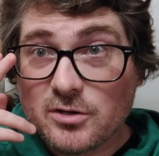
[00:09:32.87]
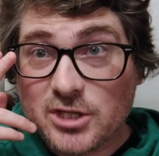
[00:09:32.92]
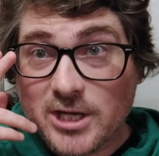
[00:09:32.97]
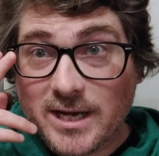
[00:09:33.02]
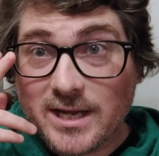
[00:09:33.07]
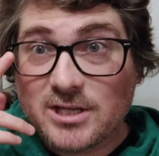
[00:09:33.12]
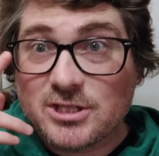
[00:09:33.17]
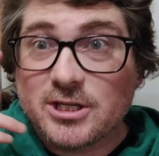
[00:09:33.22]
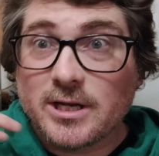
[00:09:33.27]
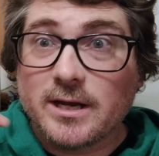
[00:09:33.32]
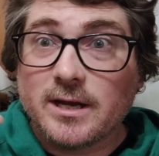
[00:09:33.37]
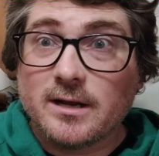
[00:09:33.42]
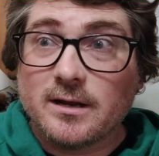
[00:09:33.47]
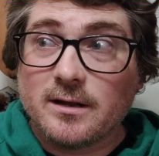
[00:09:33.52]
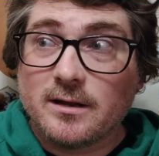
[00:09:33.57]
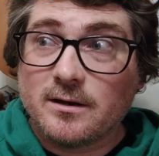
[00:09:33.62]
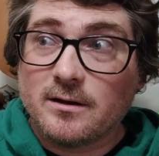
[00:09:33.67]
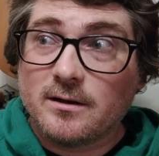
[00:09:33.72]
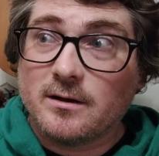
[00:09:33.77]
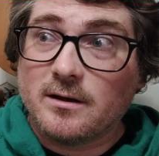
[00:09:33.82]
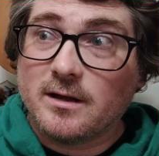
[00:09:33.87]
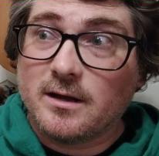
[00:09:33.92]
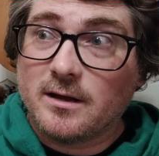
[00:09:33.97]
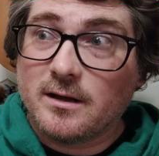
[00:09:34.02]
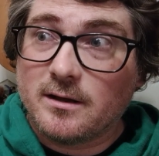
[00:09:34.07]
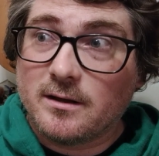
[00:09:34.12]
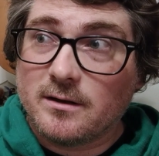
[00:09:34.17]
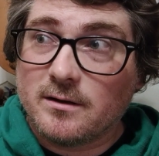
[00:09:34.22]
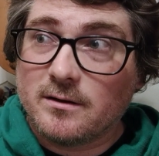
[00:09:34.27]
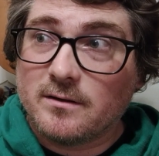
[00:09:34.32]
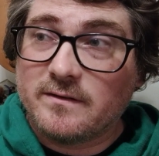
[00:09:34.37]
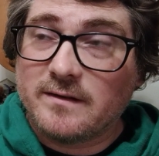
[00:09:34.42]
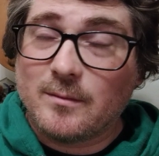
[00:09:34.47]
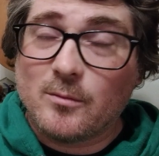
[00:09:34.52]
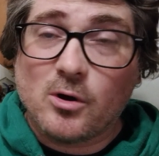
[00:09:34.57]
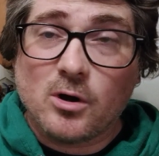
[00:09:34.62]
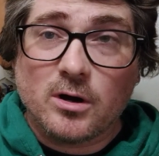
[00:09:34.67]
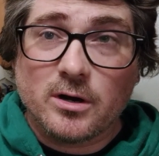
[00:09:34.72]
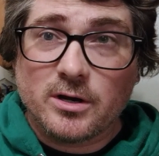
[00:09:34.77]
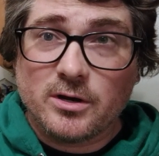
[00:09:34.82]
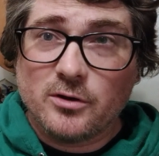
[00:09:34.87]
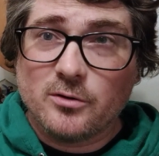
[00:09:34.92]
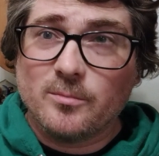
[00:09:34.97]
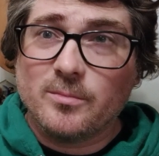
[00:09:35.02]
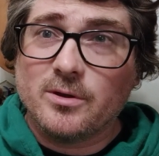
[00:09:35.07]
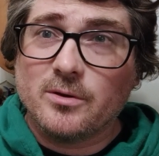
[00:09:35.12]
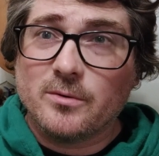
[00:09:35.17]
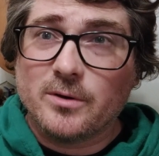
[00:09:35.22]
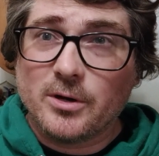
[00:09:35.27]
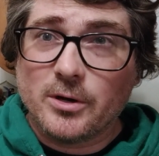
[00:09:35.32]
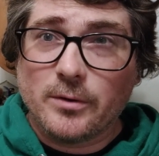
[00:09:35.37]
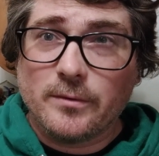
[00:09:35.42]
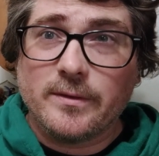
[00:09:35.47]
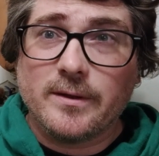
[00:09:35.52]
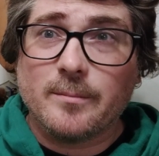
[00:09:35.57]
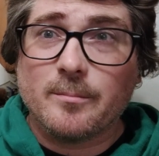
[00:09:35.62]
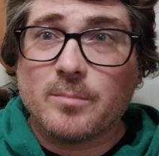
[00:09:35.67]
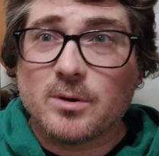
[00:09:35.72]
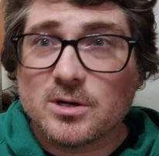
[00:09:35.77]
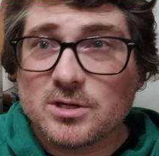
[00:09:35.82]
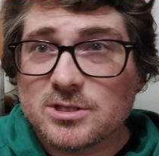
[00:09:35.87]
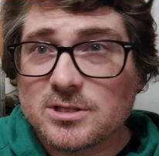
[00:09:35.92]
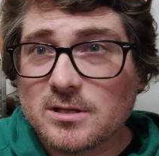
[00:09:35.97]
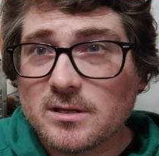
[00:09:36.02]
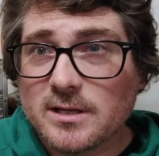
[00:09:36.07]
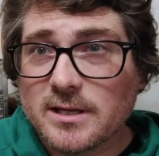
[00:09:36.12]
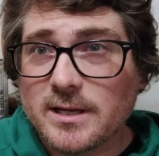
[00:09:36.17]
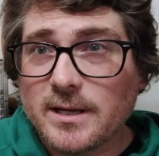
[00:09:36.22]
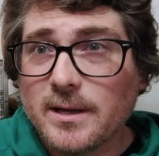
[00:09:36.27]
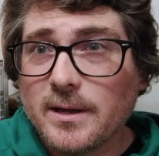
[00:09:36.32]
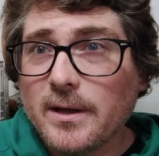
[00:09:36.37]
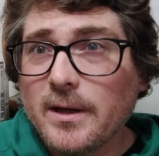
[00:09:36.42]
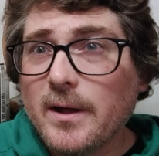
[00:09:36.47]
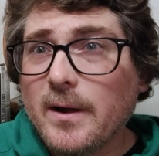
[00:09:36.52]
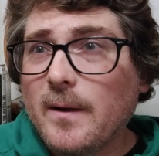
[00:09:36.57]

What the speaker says: Jackie Chan and Sammo Hung and Yoon Bu and know them personally.